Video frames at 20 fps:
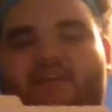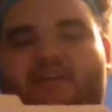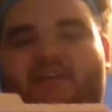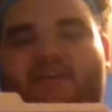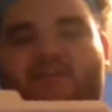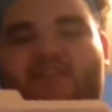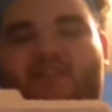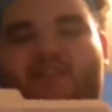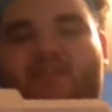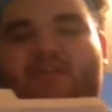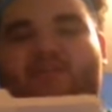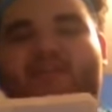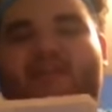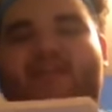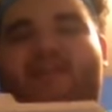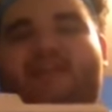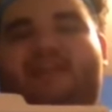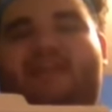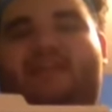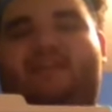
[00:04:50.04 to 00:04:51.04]
Colorado and
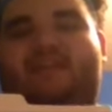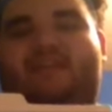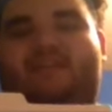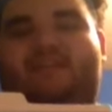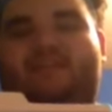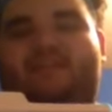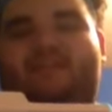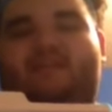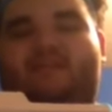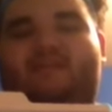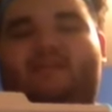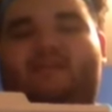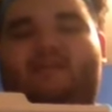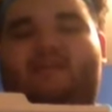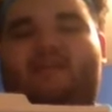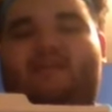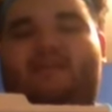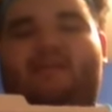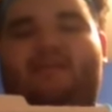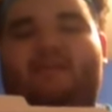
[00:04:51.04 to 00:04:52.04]
Connecticut.
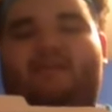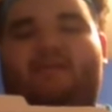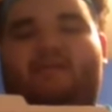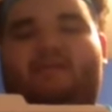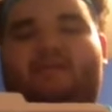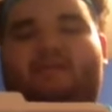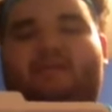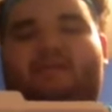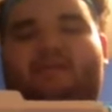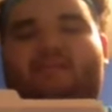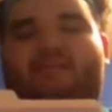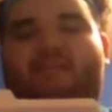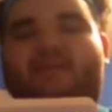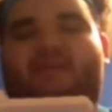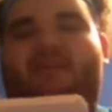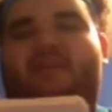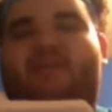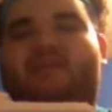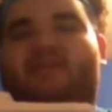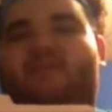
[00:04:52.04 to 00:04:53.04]
I'm
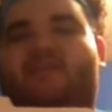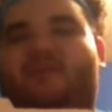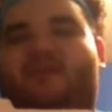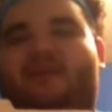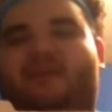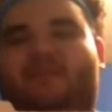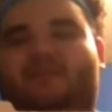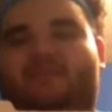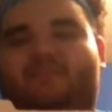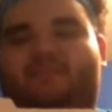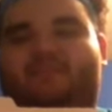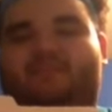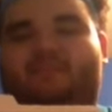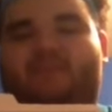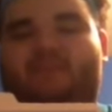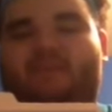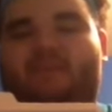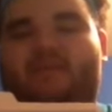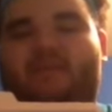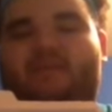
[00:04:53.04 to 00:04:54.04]
picking UConn.
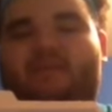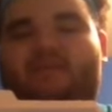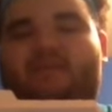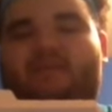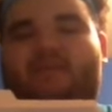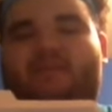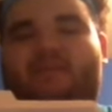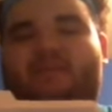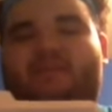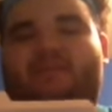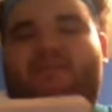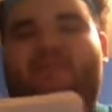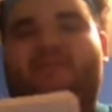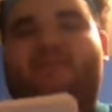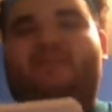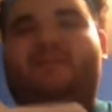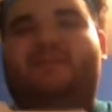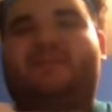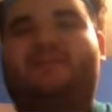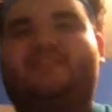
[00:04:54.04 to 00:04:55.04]
Because
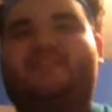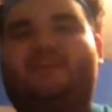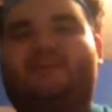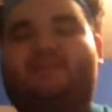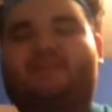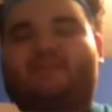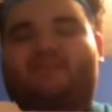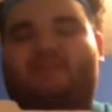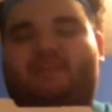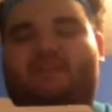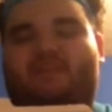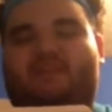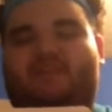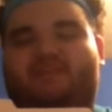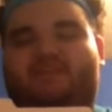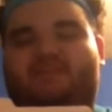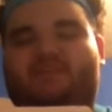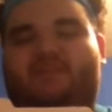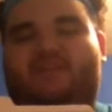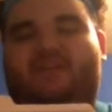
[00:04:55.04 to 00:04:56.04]
UConn has come off
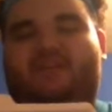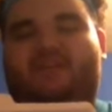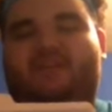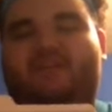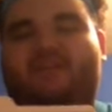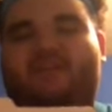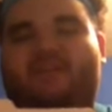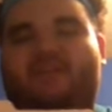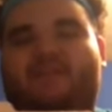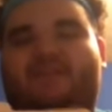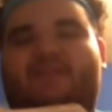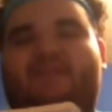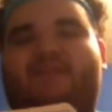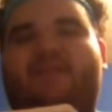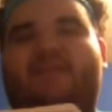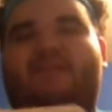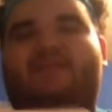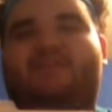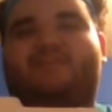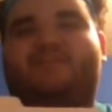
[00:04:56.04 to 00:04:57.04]
strong in their
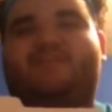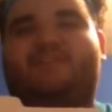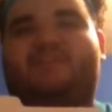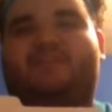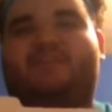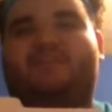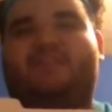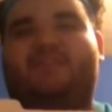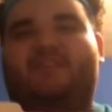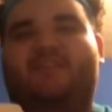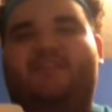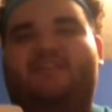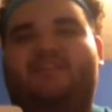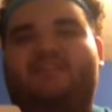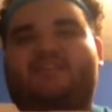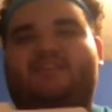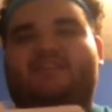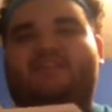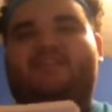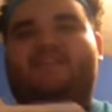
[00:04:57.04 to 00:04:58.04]
conference tournament.
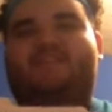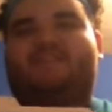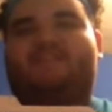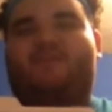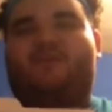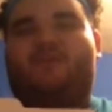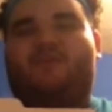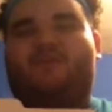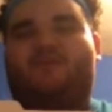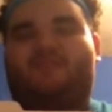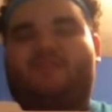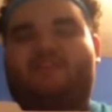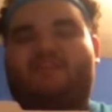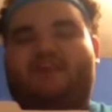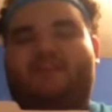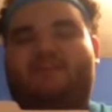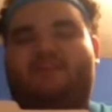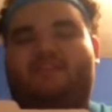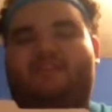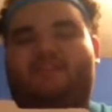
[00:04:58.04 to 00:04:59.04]
Especially that four
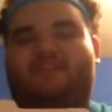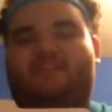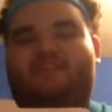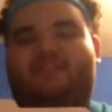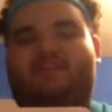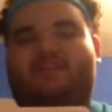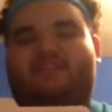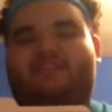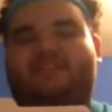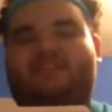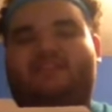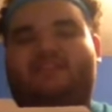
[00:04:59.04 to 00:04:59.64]
overtime victory against